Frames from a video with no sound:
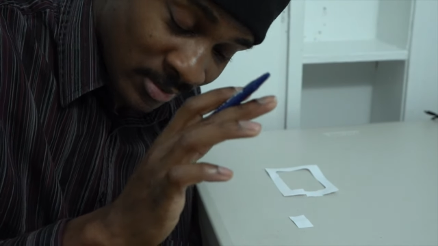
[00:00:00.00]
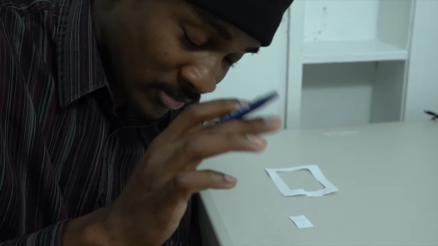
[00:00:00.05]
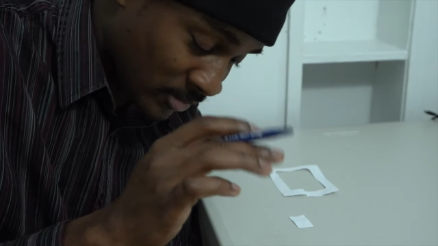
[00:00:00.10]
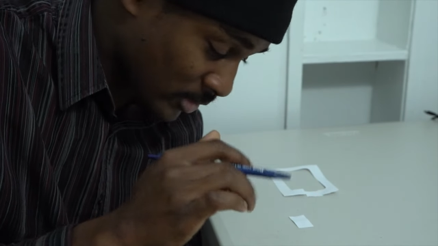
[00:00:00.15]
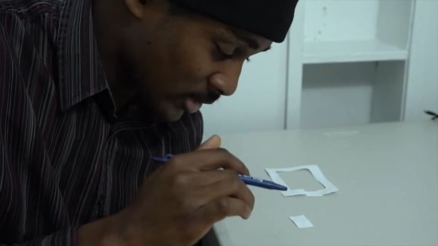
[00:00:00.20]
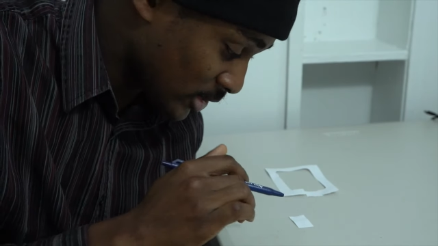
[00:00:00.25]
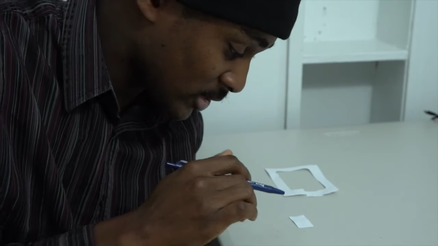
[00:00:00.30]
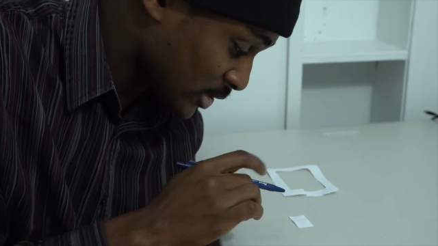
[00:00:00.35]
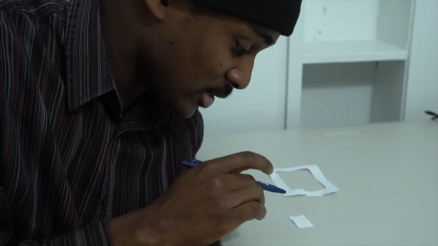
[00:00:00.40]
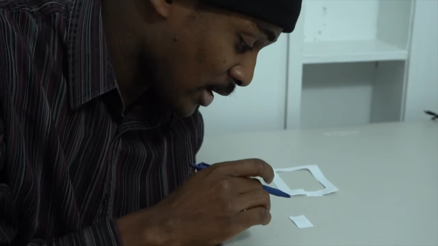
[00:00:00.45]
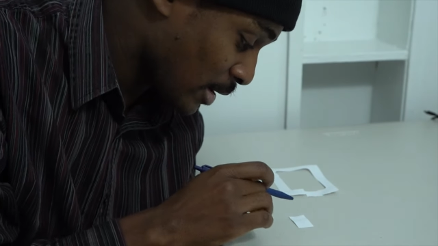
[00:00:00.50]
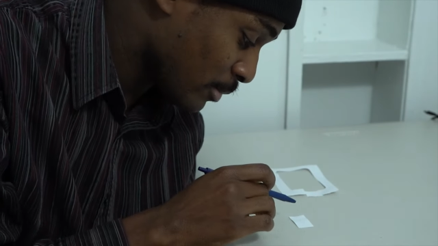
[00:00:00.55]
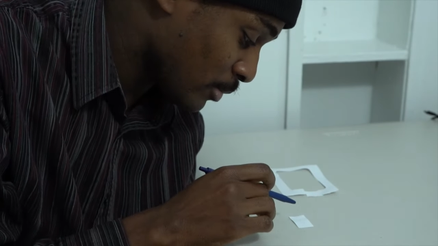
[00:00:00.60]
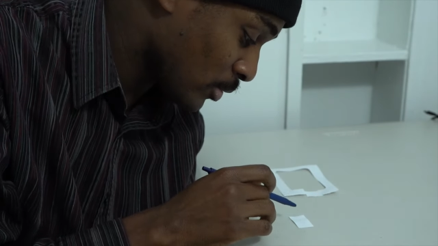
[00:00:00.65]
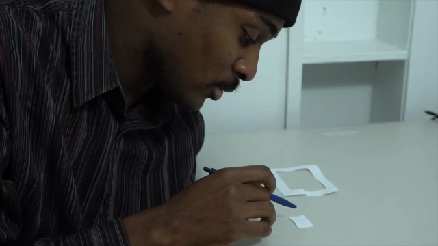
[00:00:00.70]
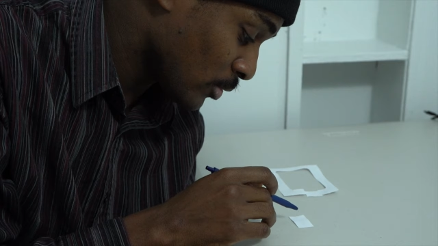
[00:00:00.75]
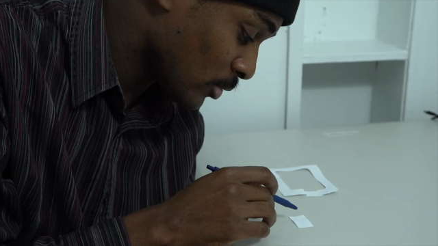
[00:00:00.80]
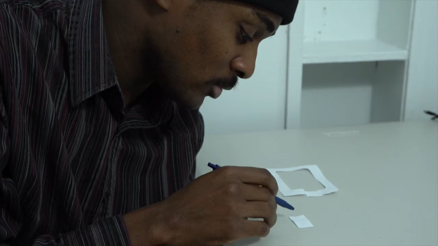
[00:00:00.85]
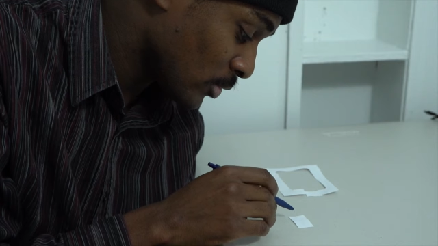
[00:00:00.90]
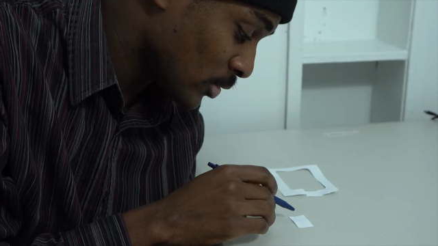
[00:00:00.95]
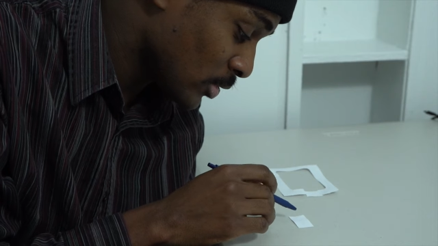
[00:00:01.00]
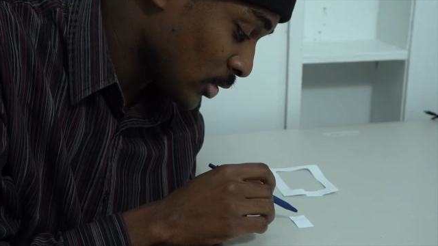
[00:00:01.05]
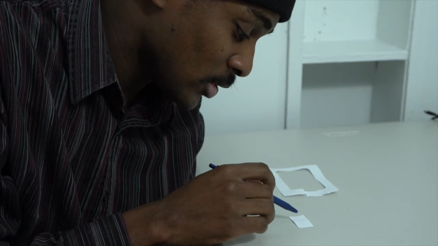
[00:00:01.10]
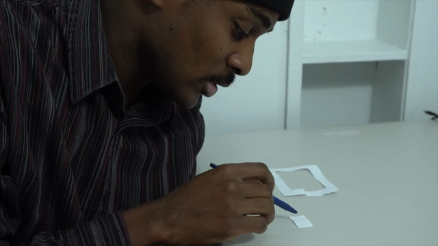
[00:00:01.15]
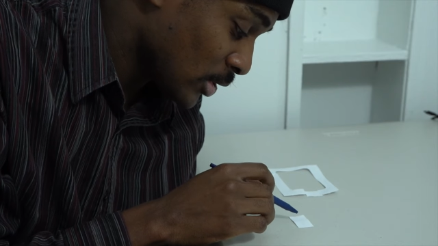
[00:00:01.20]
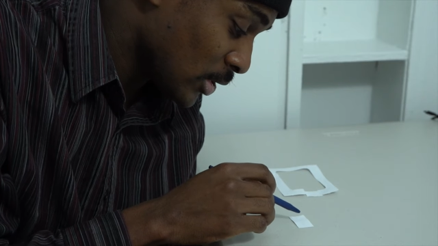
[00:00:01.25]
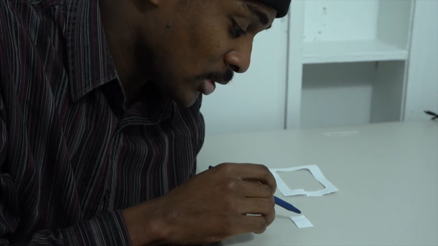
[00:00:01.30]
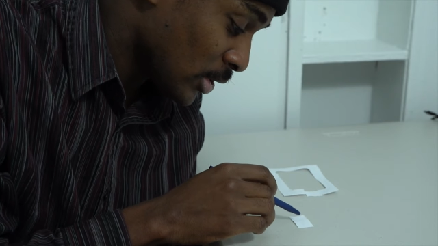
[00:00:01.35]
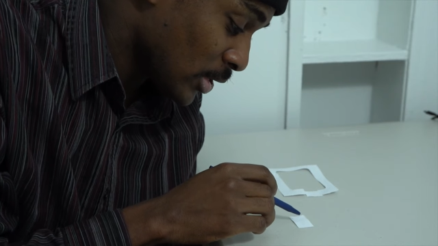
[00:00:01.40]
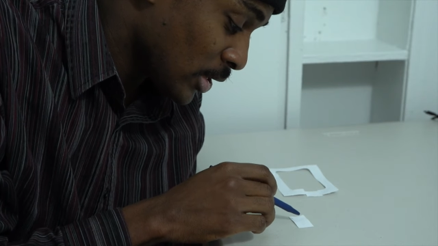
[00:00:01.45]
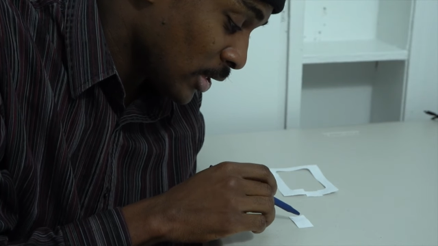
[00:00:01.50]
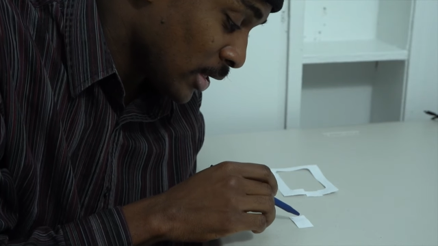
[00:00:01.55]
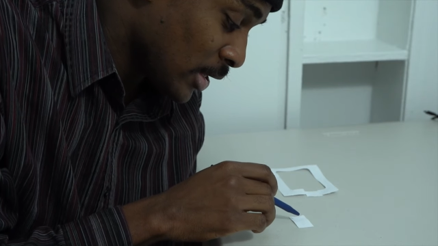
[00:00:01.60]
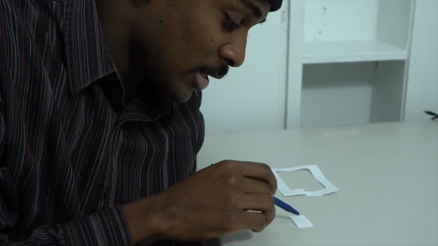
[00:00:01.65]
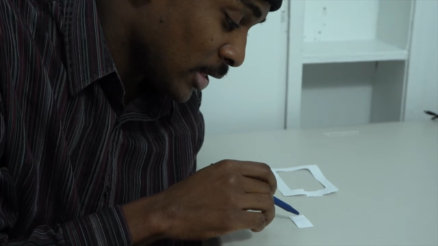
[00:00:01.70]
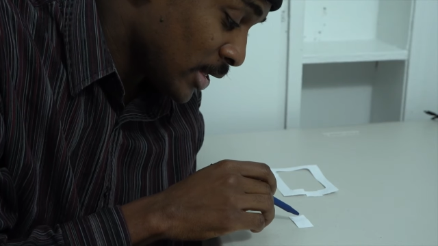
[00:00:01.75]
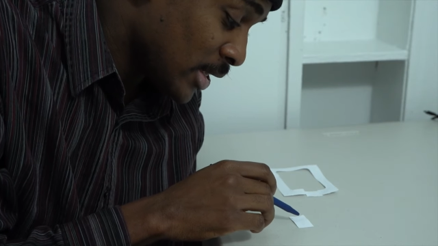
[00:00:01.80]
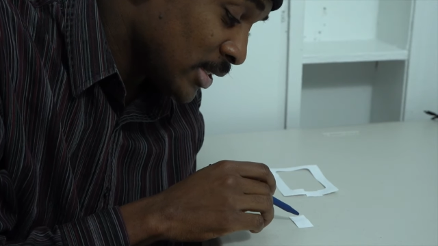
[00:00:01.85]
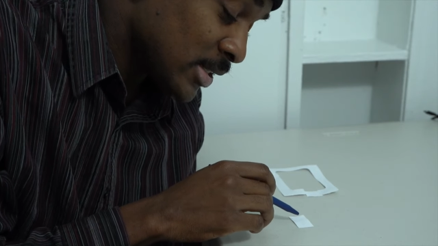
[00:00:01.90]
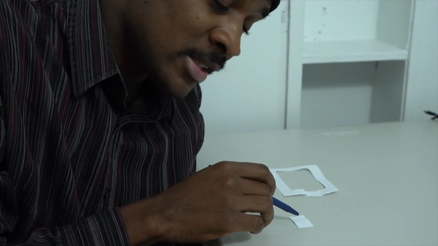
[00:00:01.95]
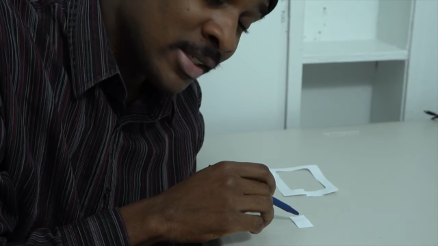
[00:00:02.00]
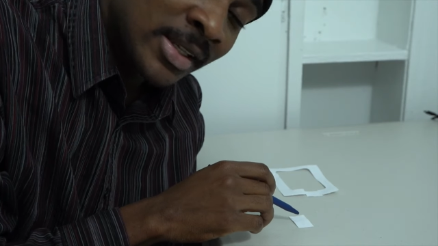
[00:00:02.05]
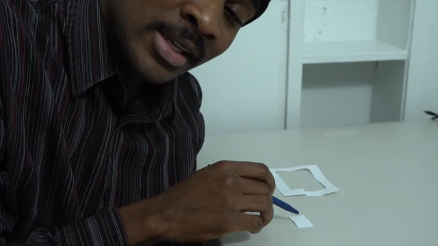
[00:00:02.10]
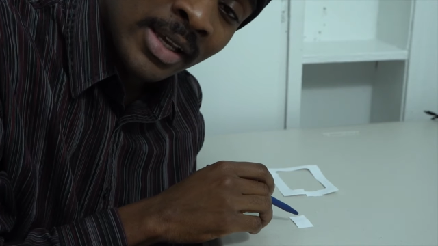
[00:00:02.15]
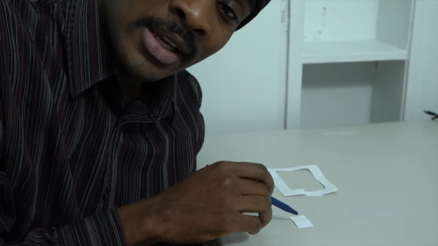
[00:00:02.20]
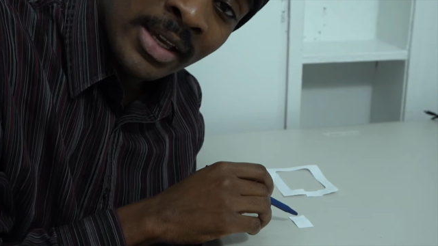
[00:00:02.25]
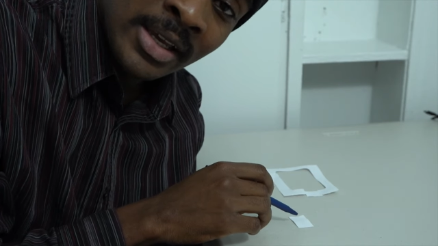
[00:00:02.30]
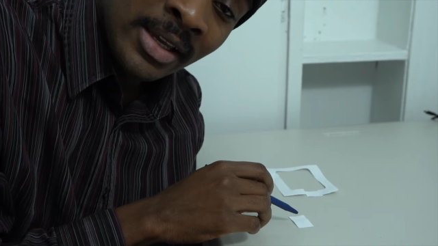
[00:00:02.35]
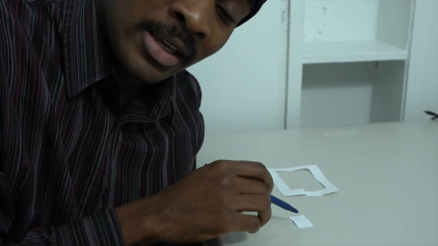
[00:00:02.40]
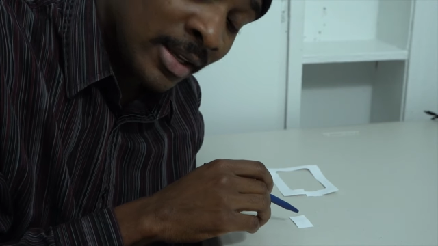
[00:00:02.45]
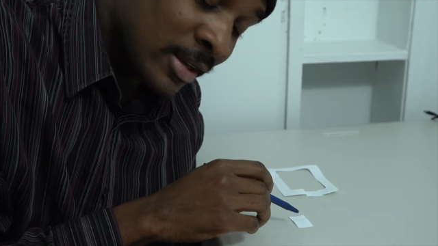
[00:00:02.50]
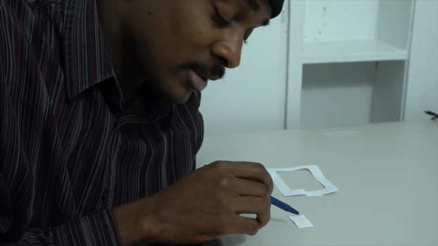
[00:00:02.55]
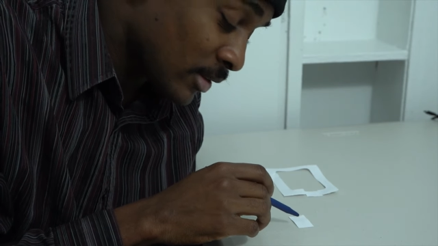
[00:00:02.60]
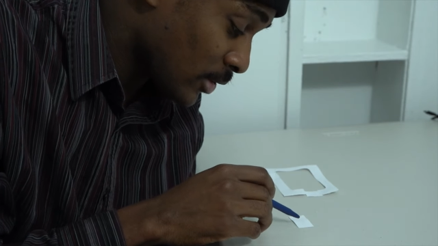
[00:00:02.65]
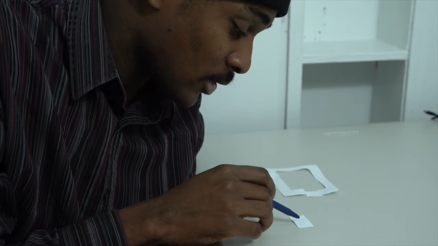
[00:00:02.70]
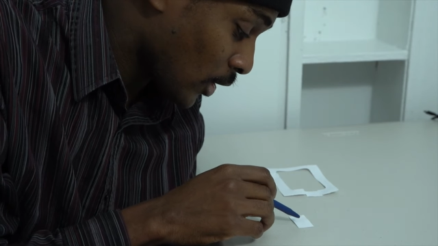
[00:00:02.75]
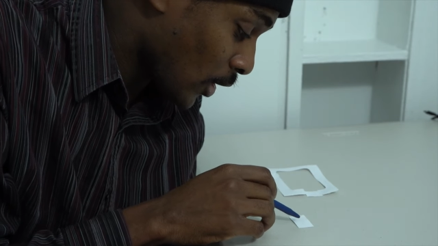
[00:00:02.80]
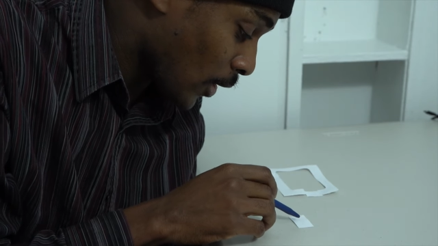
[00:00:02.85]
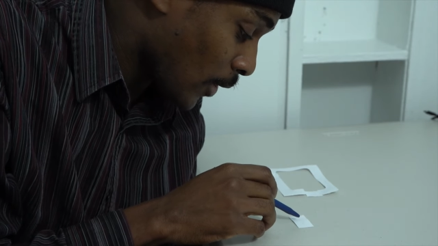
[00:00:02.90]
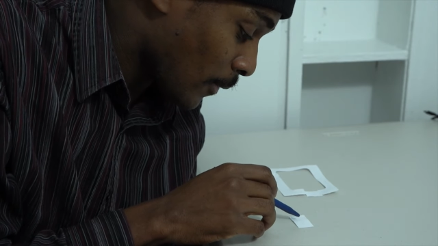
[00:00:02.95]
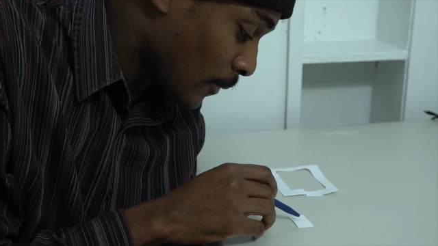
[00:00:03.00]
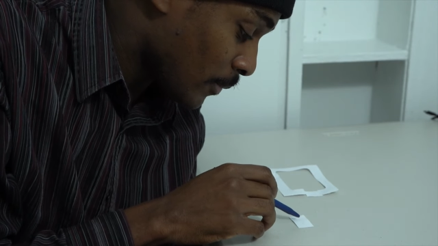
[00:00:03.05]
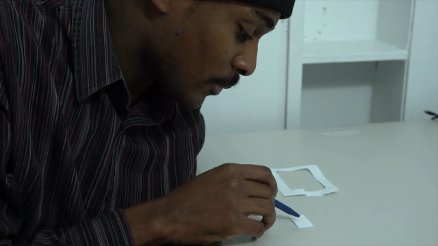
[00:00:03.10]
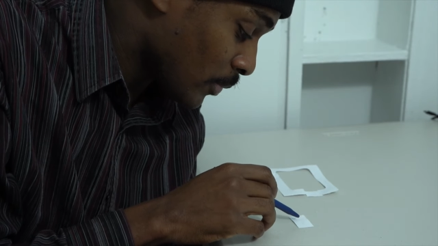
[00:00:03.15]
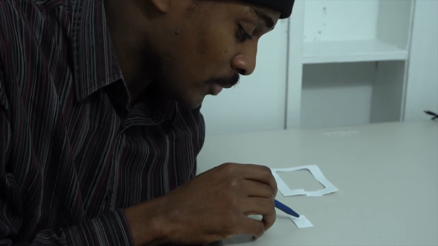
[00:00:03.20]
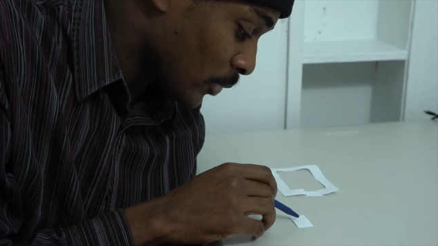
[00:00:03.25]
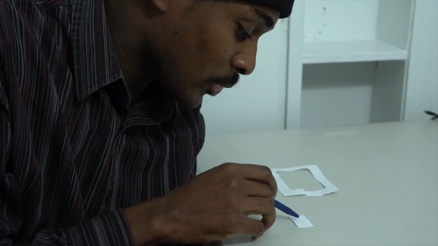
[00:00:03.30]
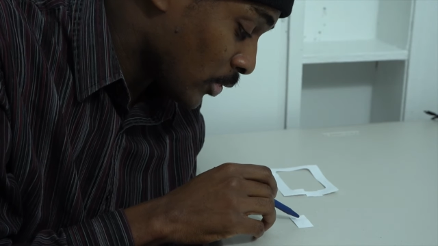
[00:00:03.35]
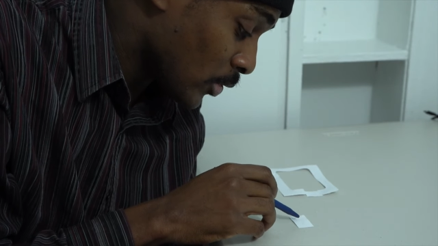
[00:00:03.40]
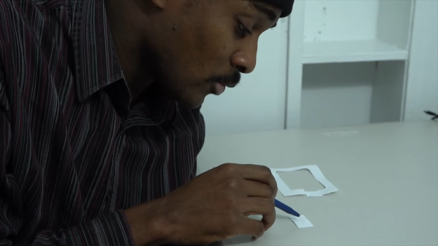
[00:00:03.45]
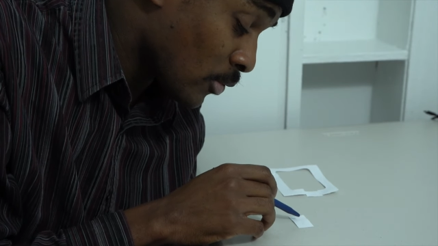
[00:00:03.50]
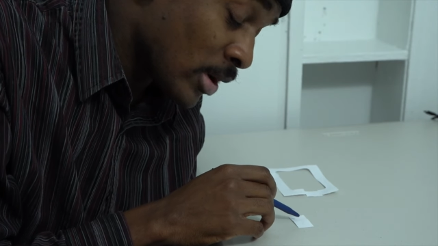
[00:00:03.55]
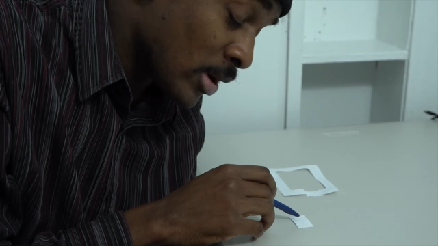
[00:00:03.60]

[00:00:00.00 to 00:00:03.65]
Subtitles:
Nobody's mouth can be seen.